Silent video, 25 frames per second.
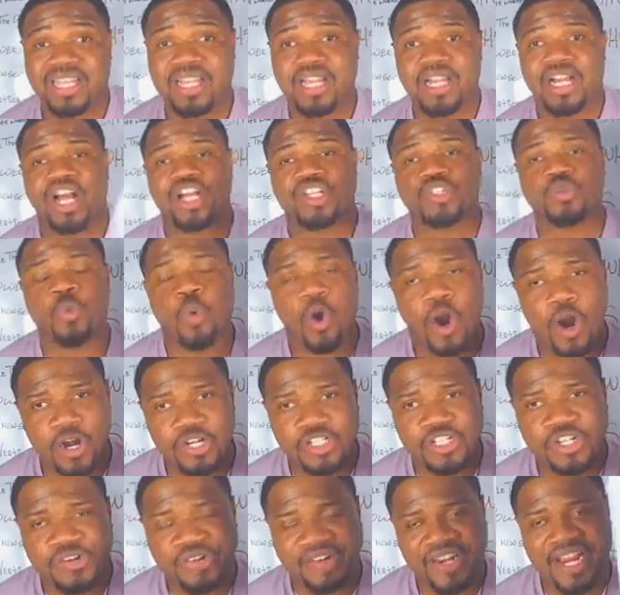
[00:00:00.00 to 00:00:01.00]
Because
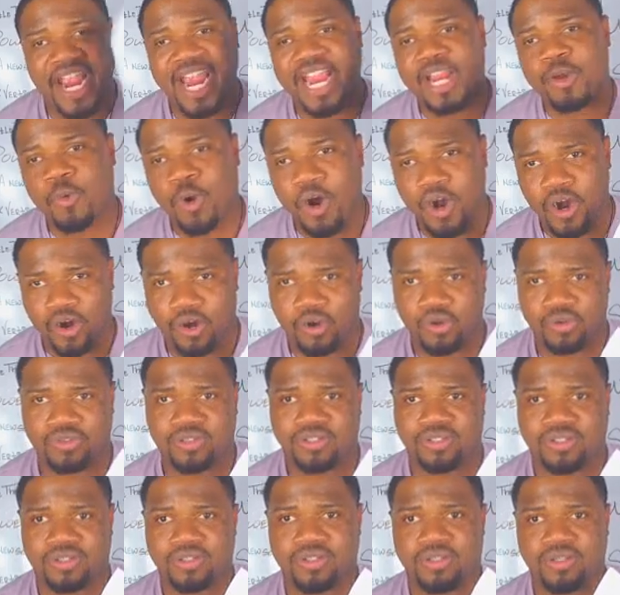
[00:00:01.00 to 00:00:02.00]
words create
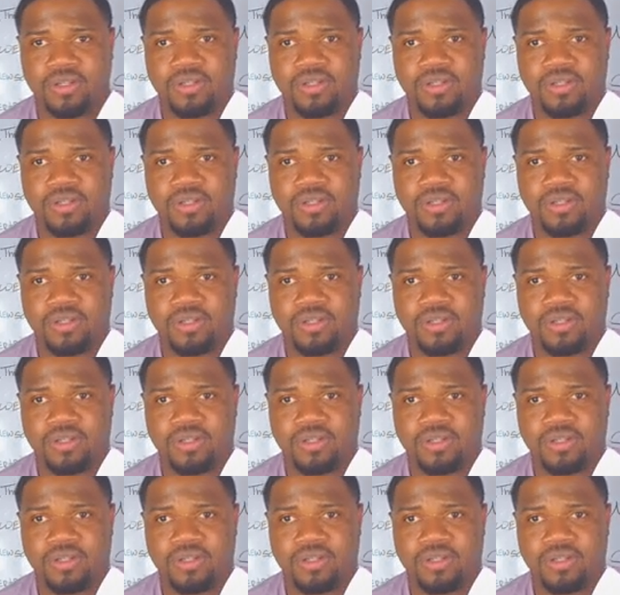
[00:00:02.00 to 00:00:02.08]
worlds.